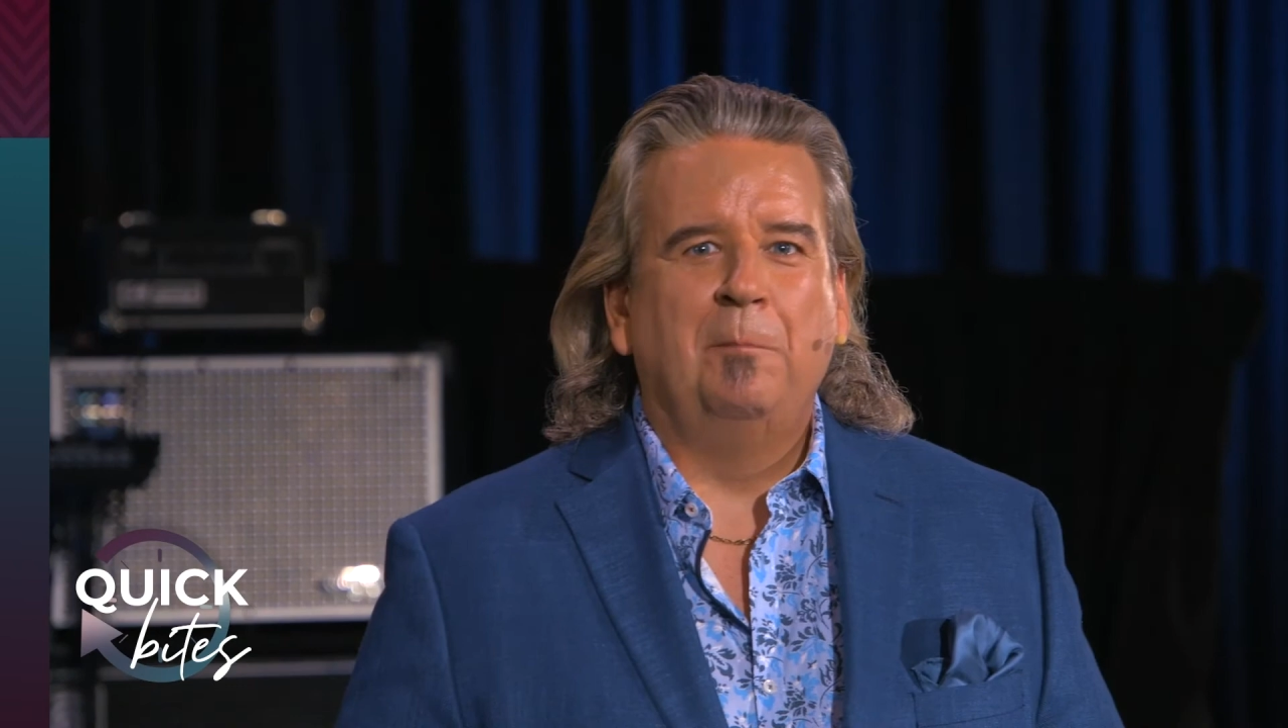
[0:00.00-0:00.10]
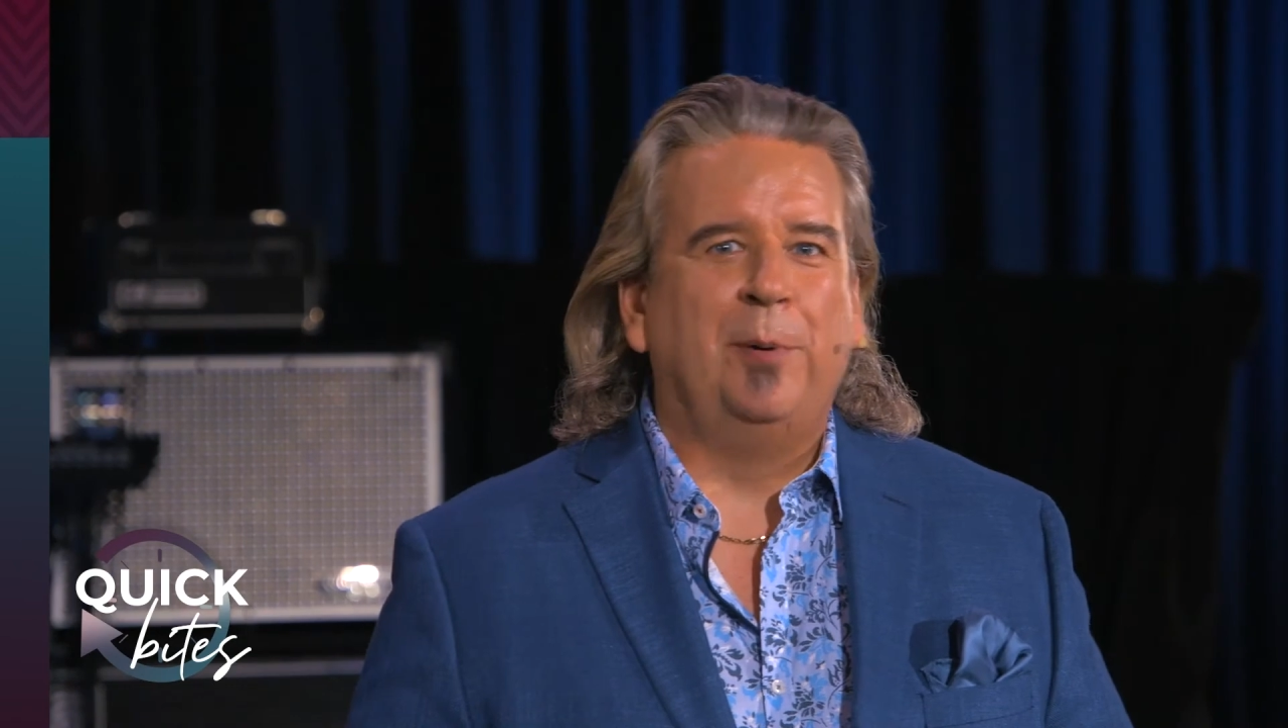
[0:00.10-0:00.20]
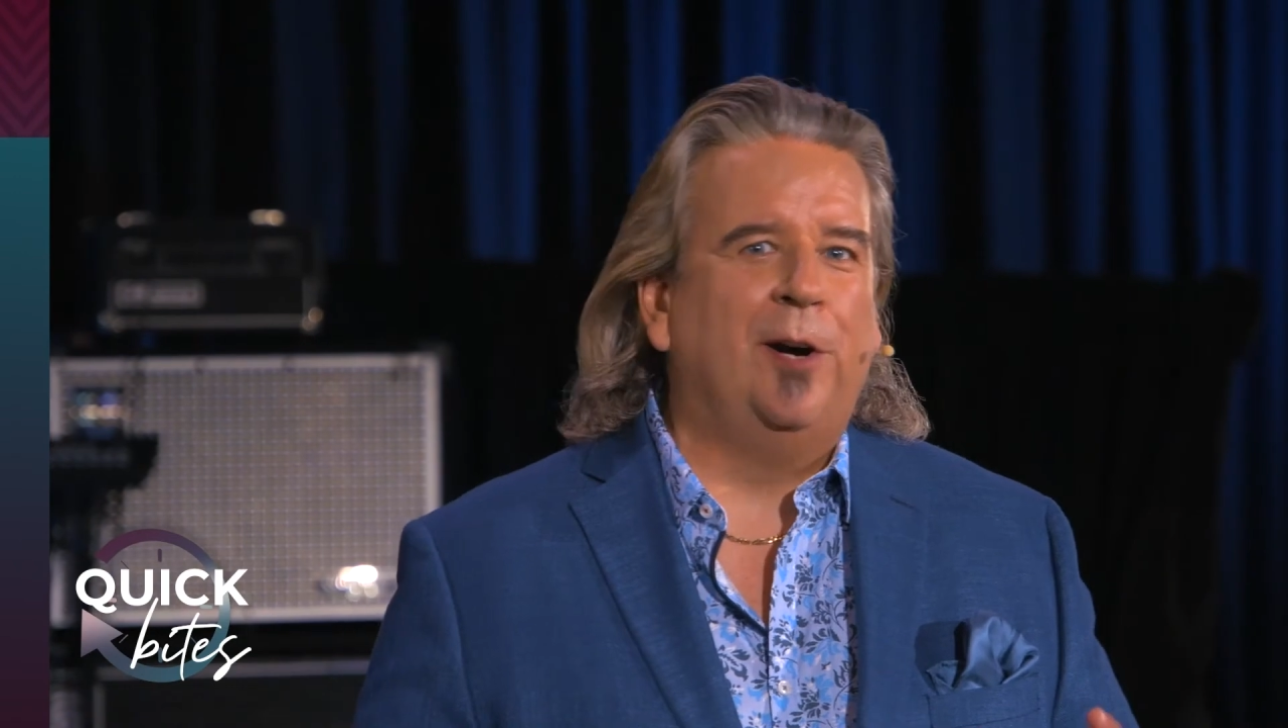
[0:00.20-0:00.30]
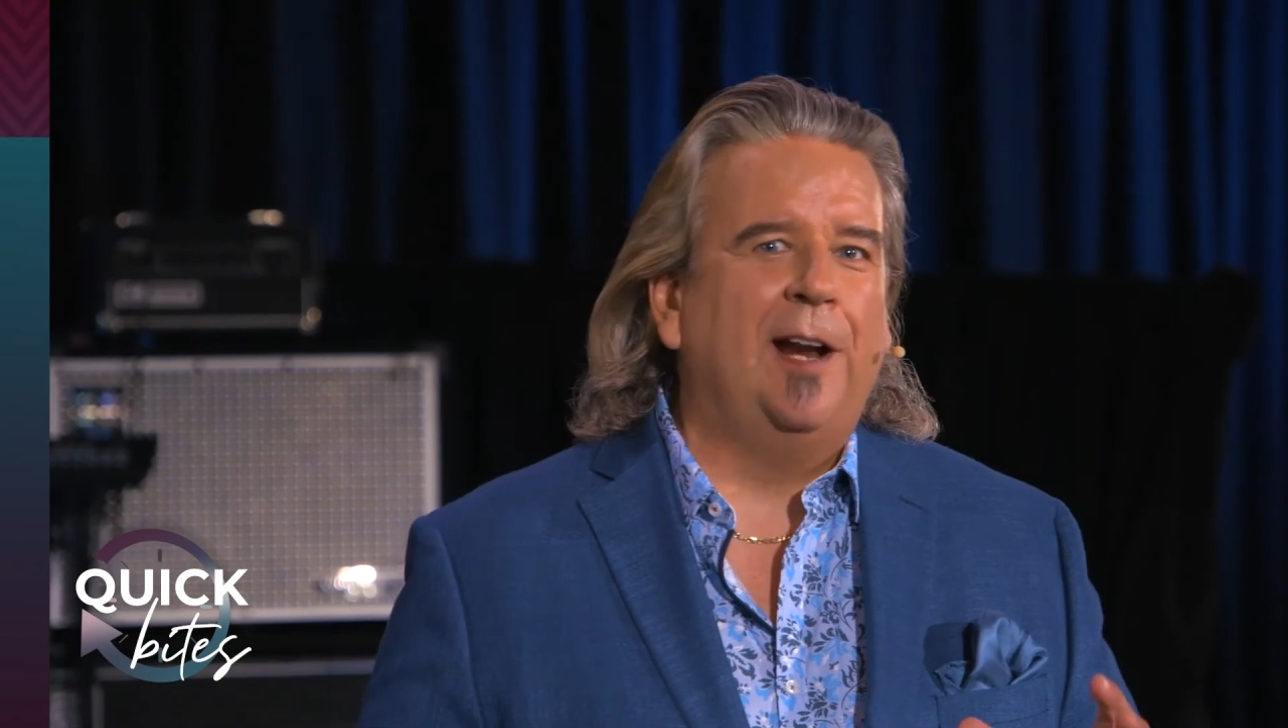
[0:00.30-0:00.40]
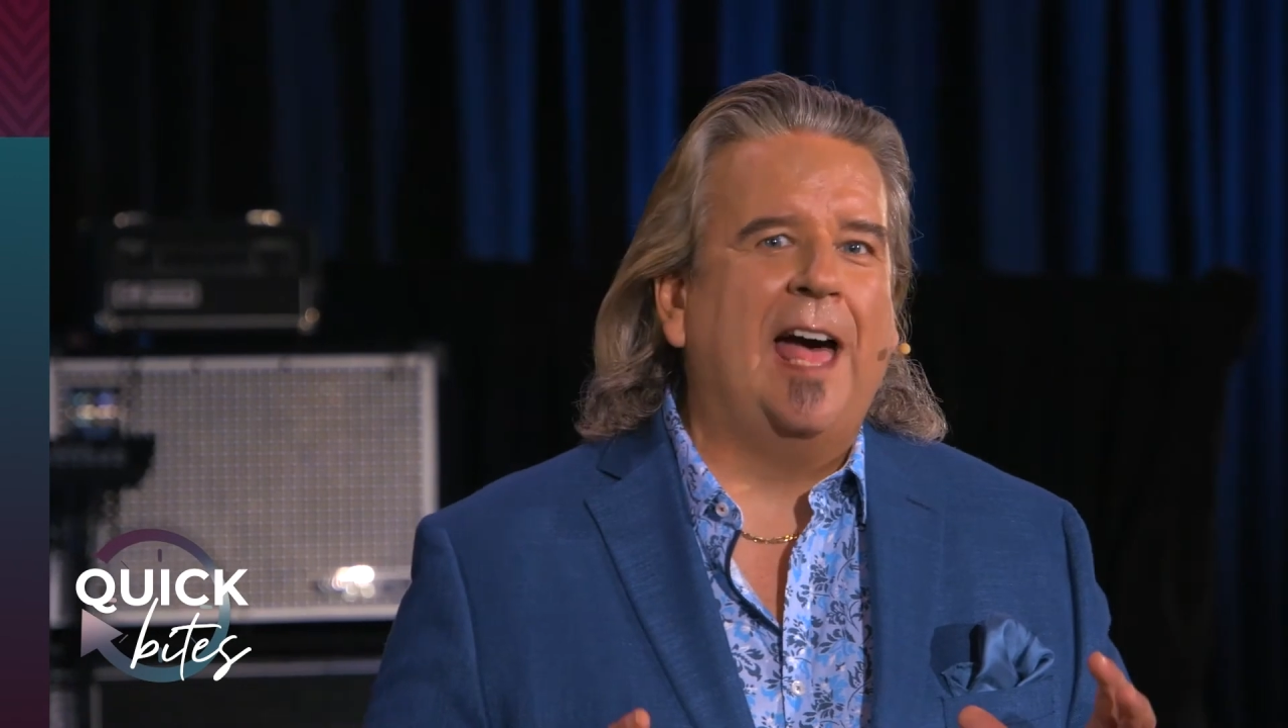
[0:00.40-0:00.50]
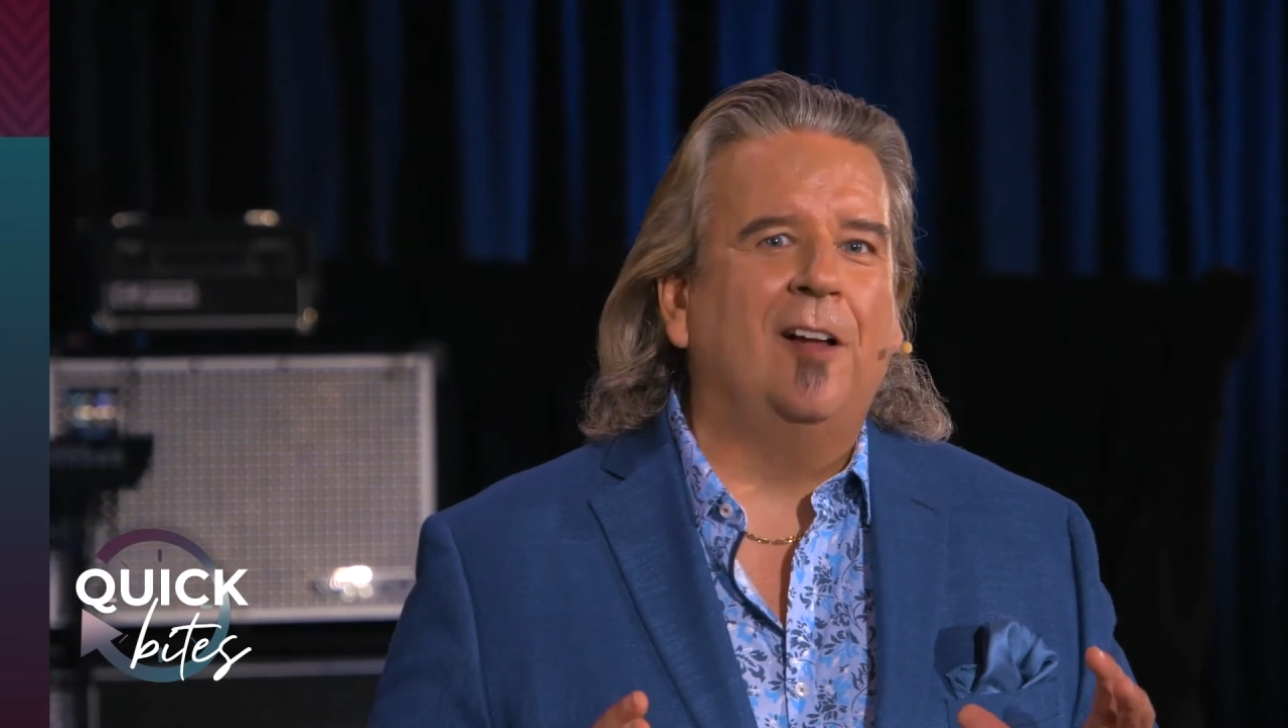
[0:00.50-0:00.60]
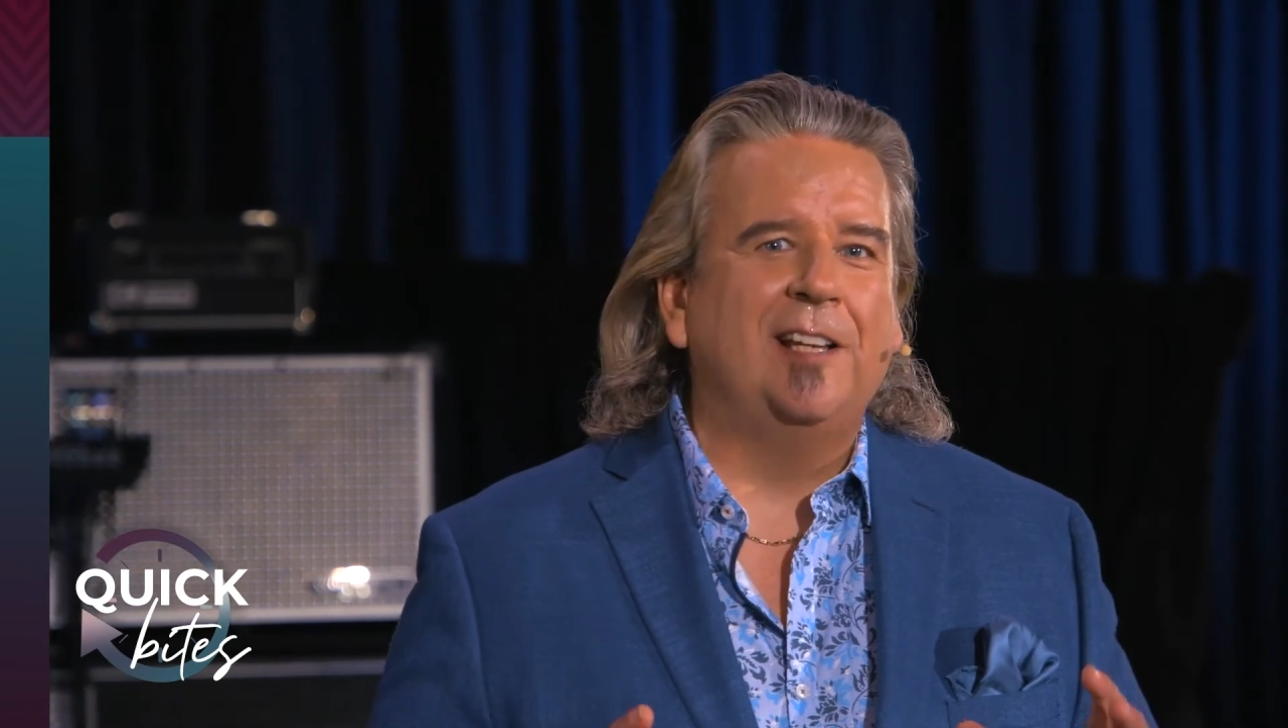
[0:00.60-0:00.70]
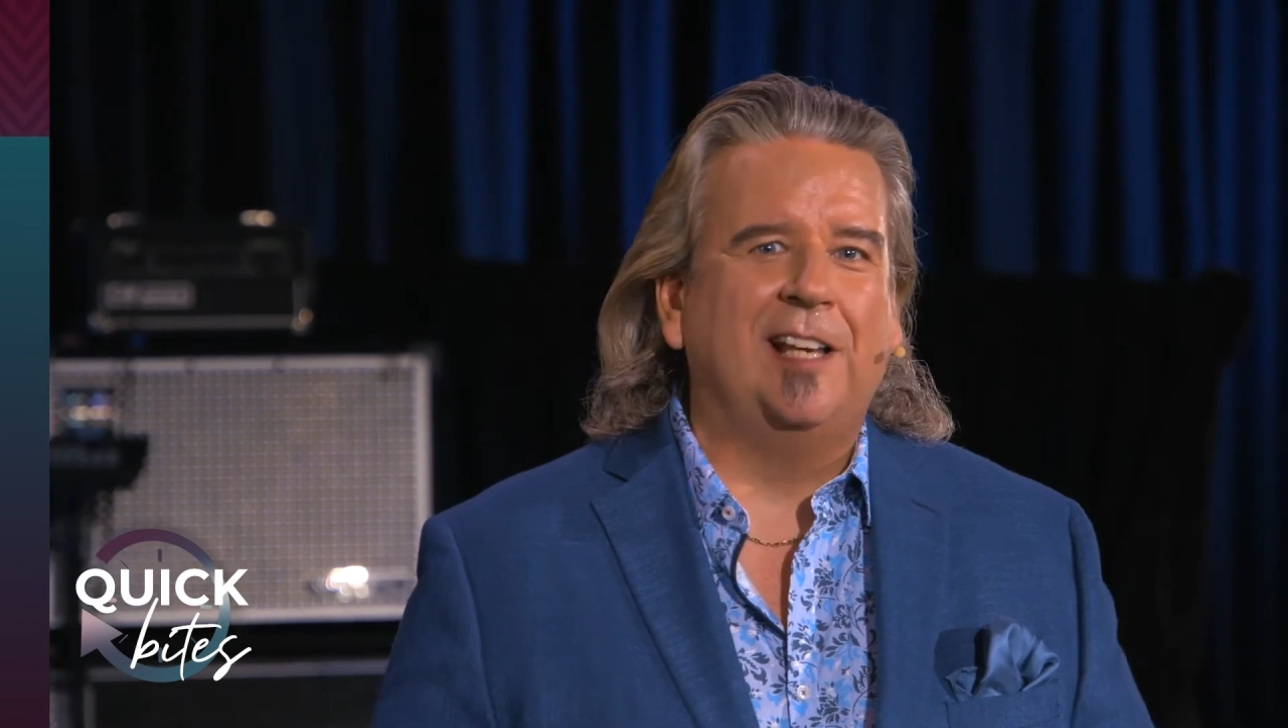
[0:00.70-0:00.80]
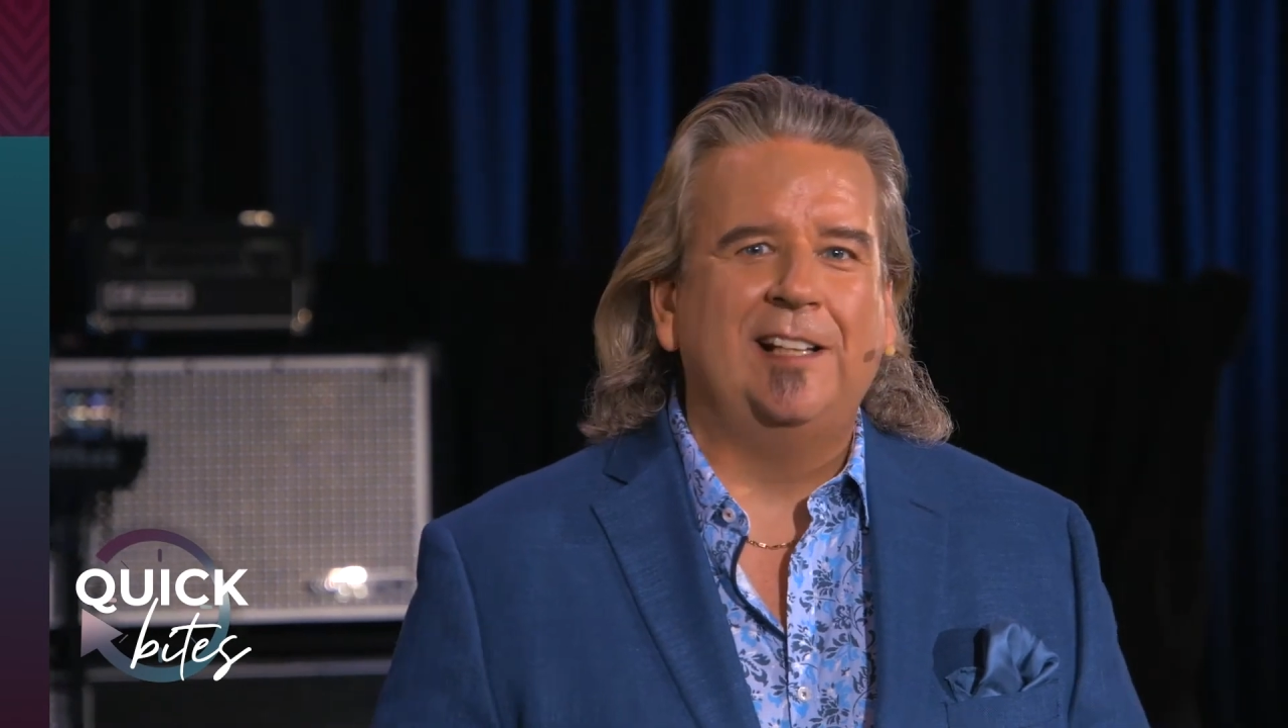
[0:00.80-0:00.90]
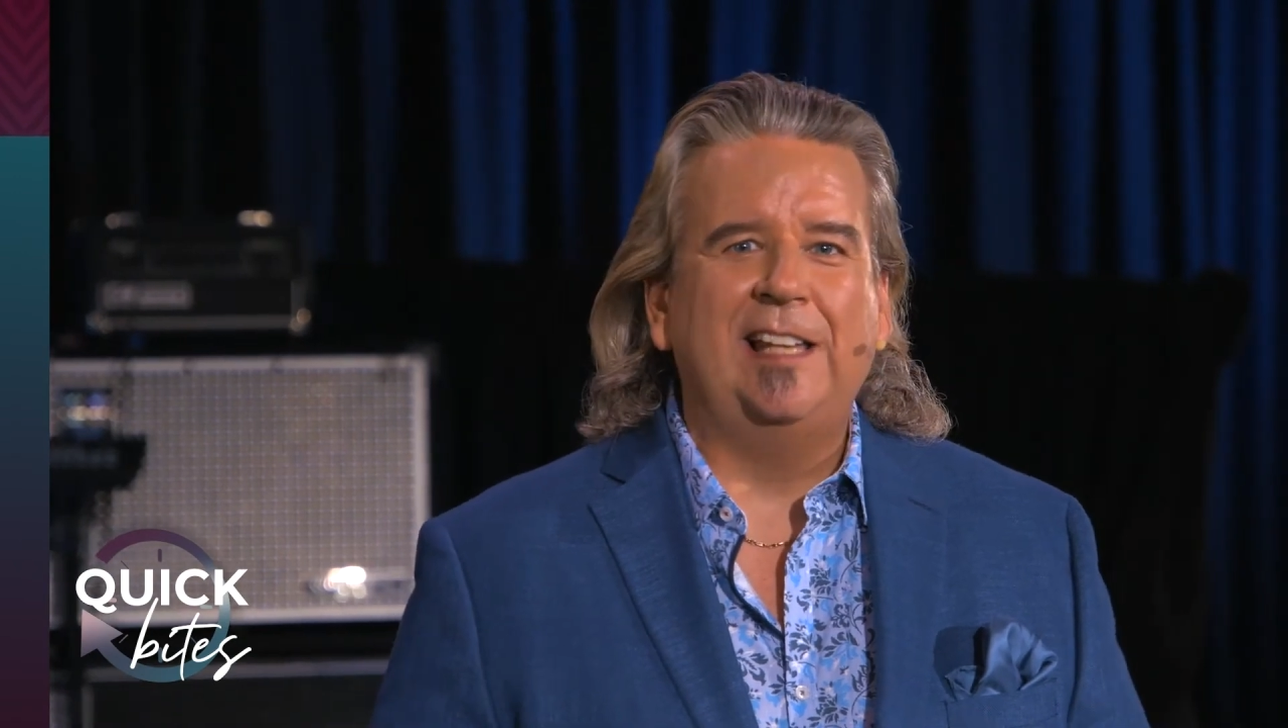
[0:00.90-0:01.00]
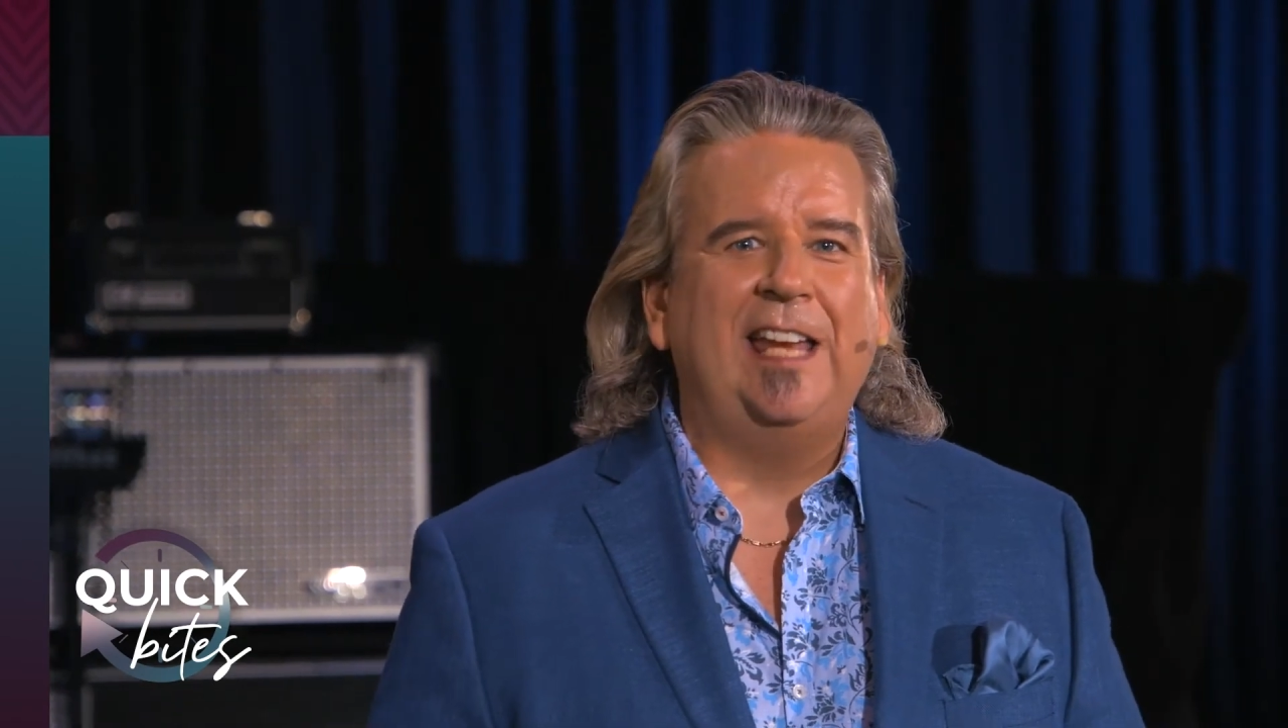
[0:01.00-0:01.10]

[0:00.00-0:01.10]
Burnout can